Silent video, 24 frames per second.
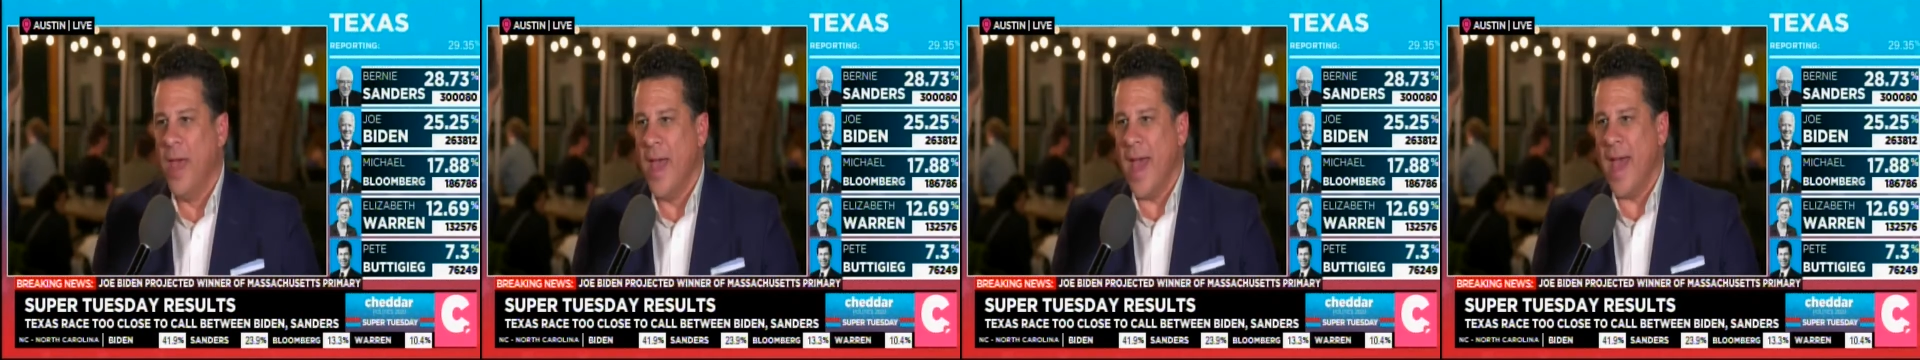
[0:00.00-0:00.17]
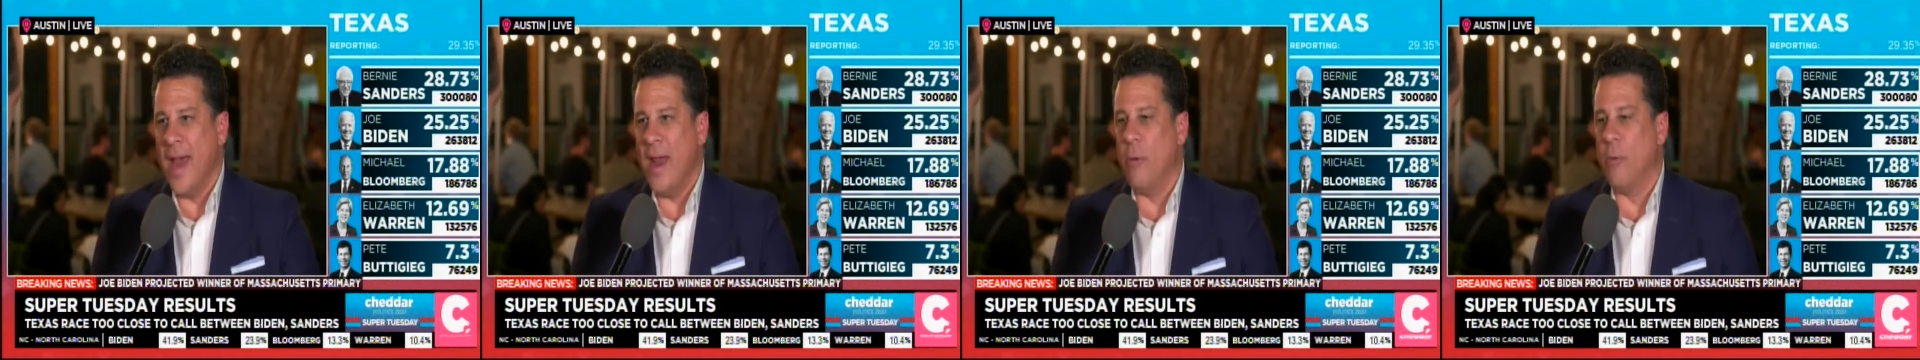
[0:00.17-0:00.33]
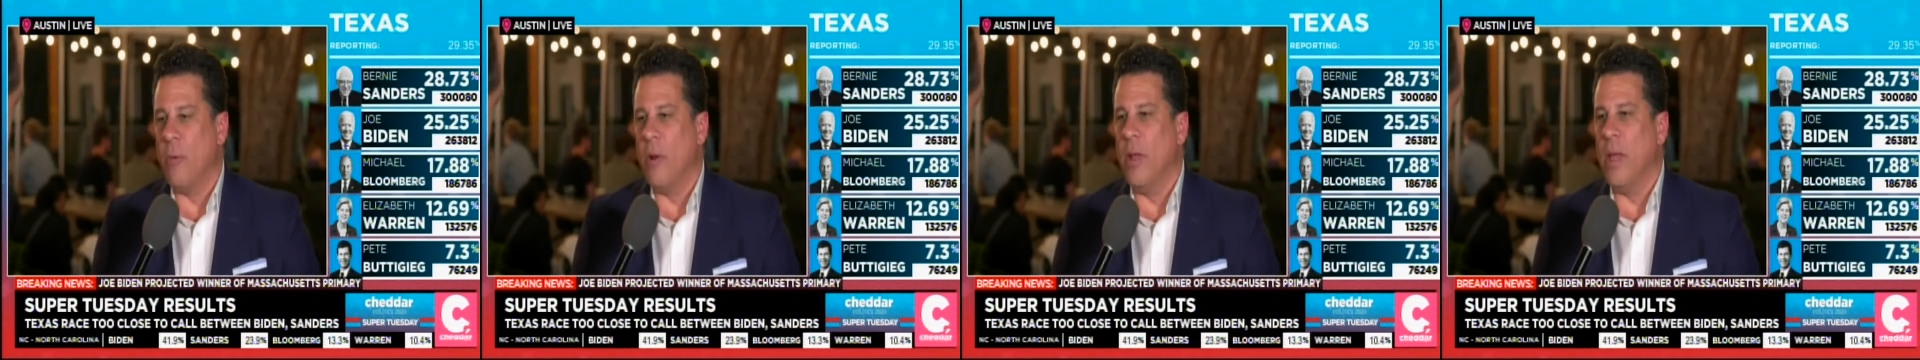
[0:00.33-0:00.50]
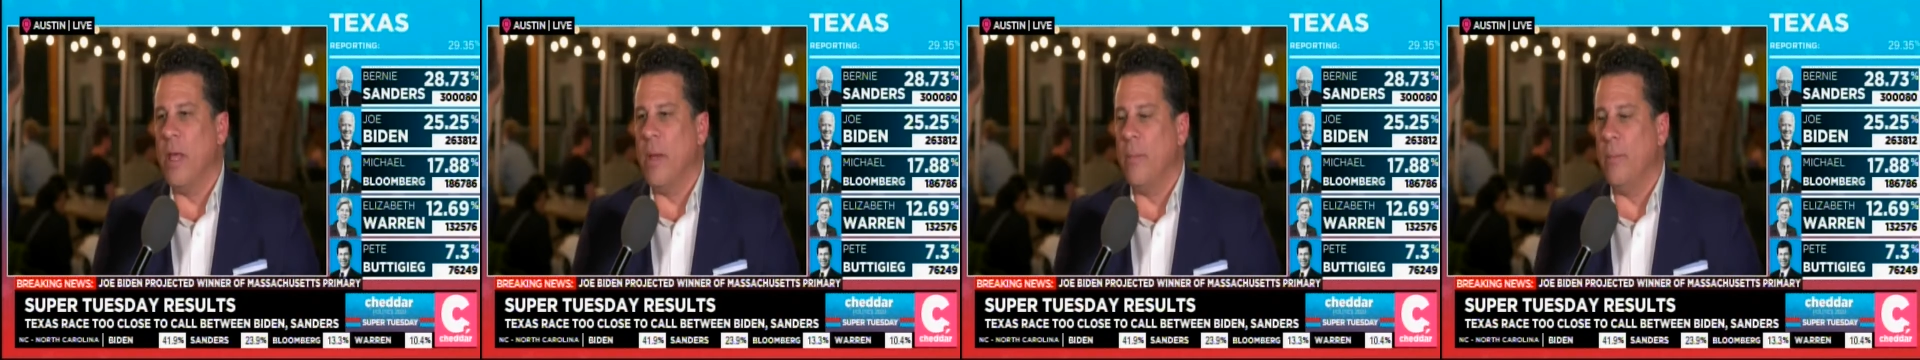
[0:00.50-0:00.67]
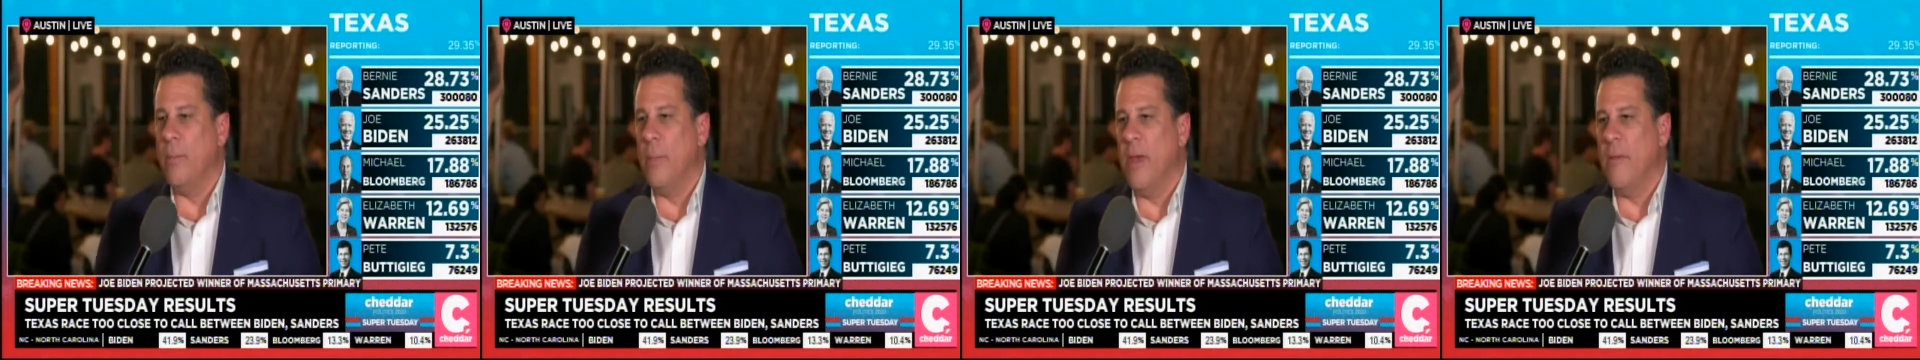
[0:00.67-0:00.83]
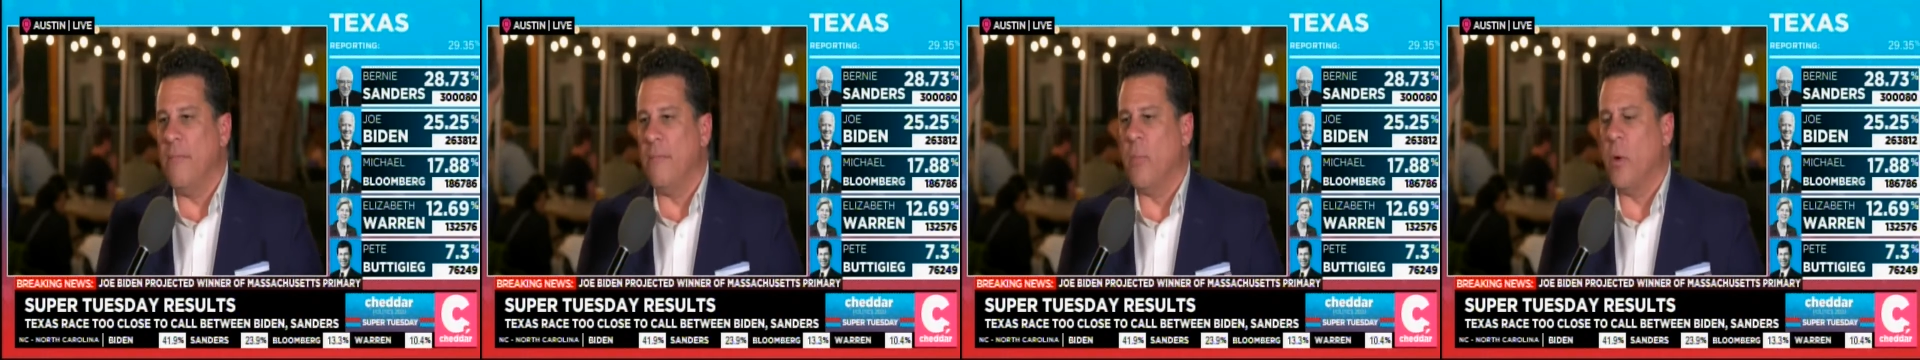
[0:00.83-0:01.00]
And
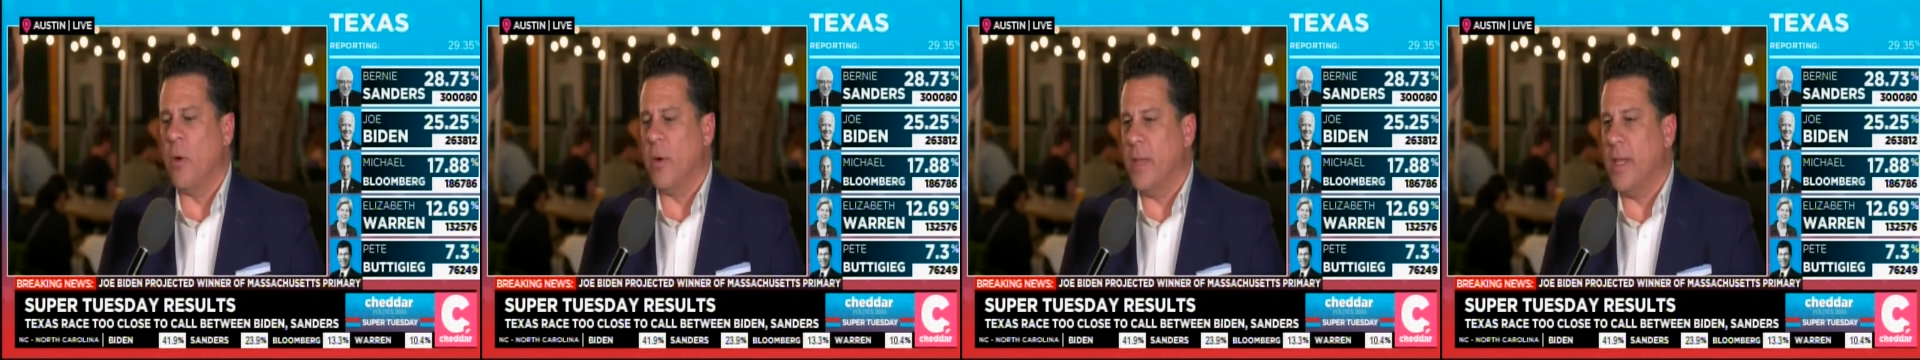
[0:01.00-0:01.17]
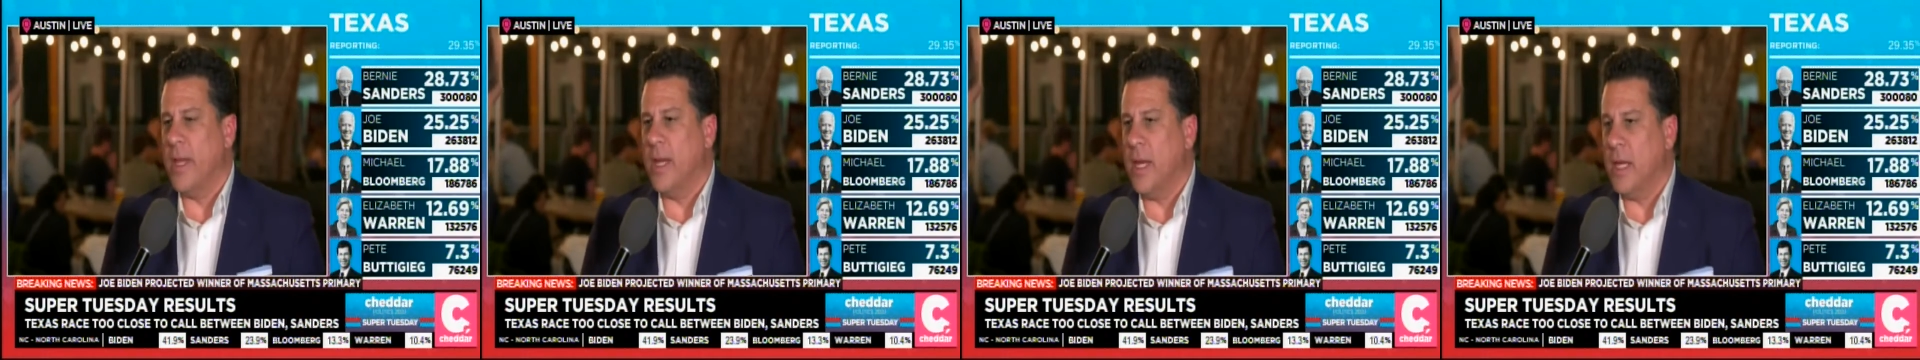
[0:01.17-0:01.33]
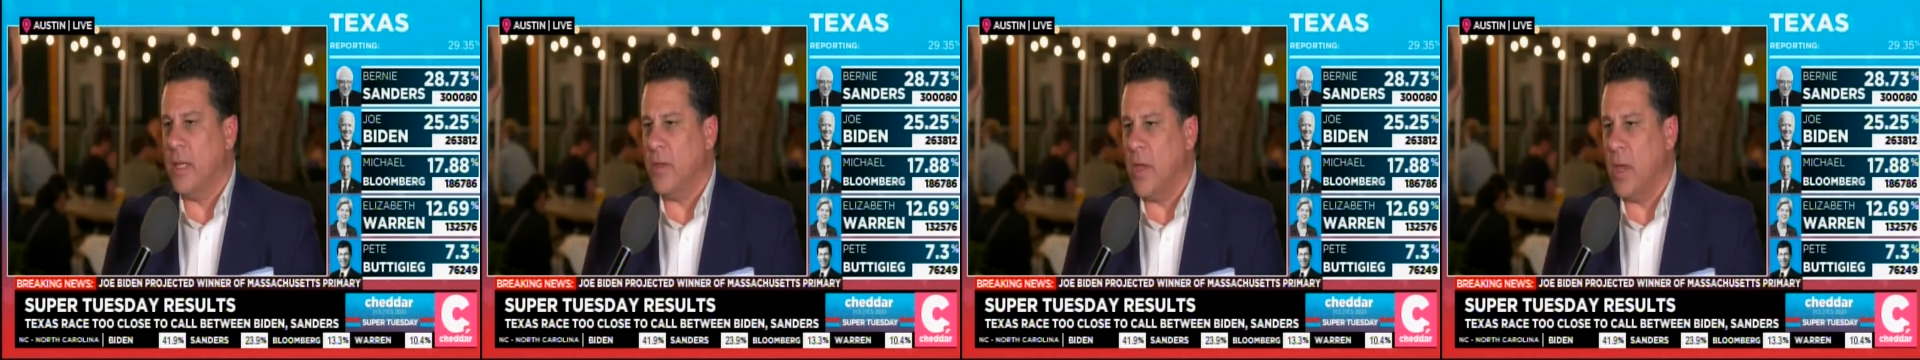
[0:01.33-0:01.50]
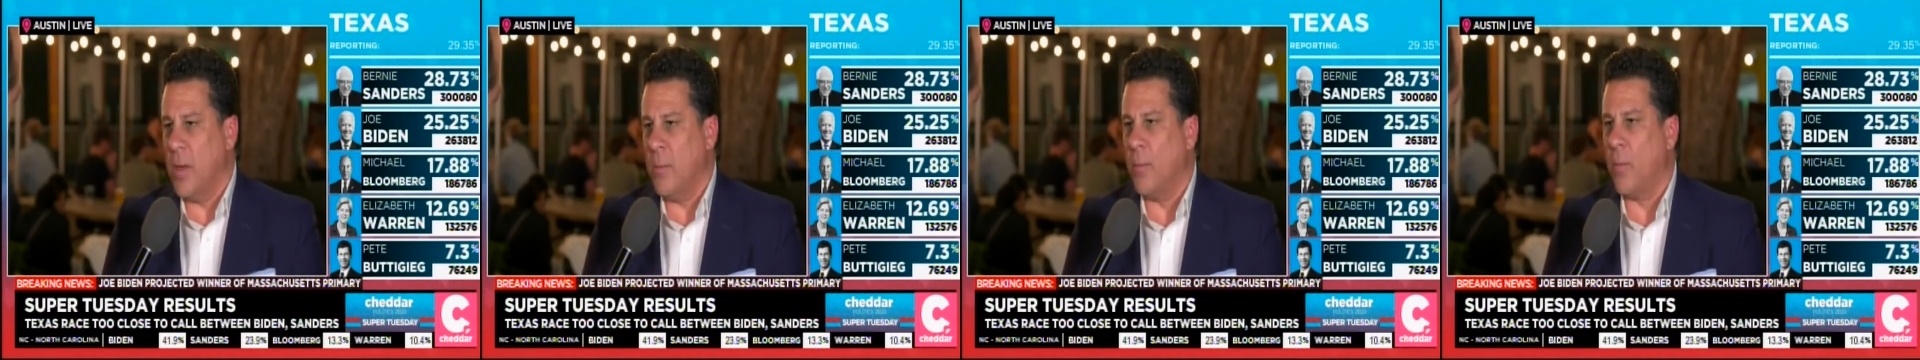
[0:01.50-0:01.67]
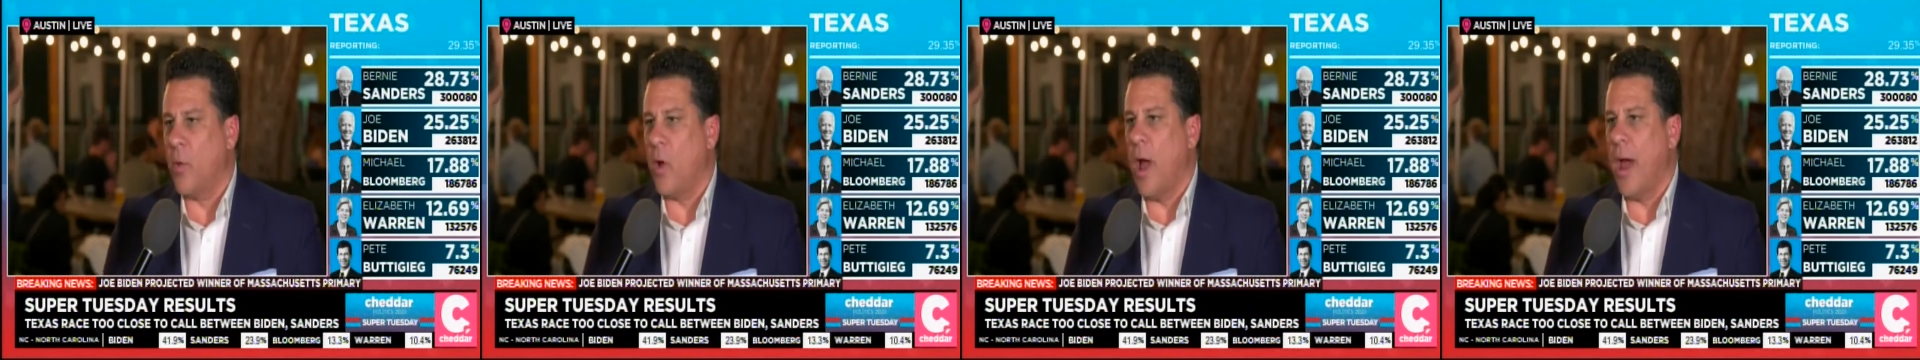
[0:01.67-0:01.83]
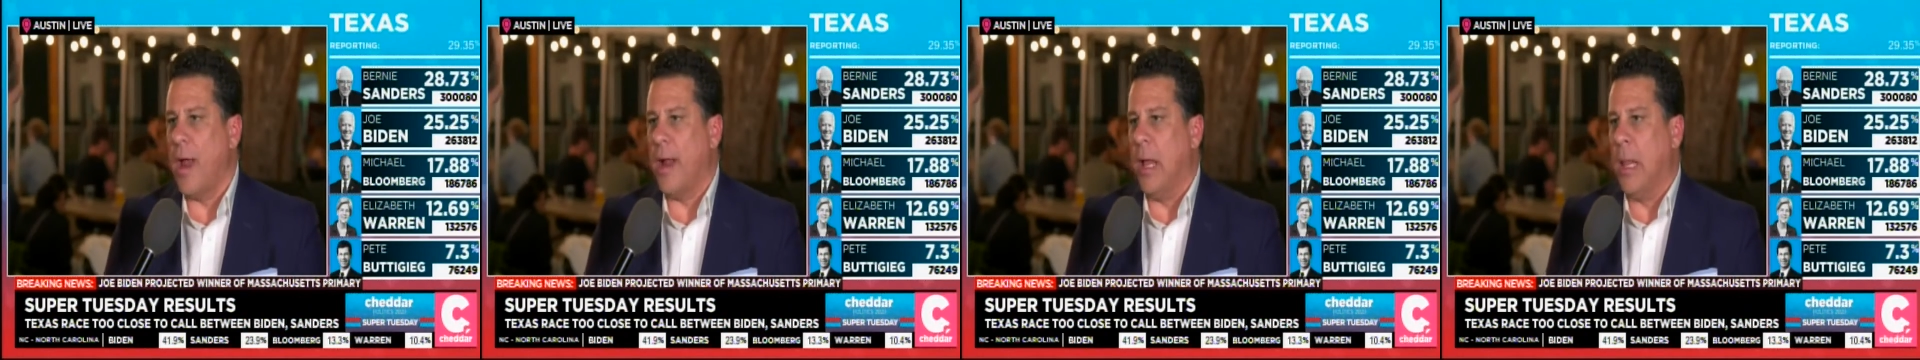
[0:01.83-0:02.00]
it more than anything
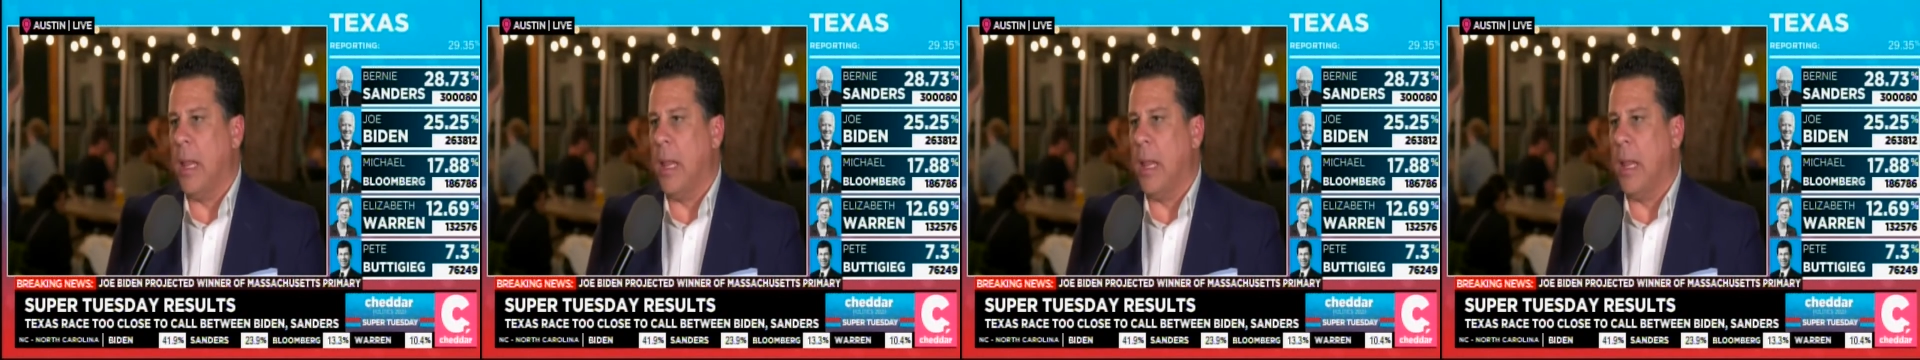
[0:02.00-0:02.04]
brought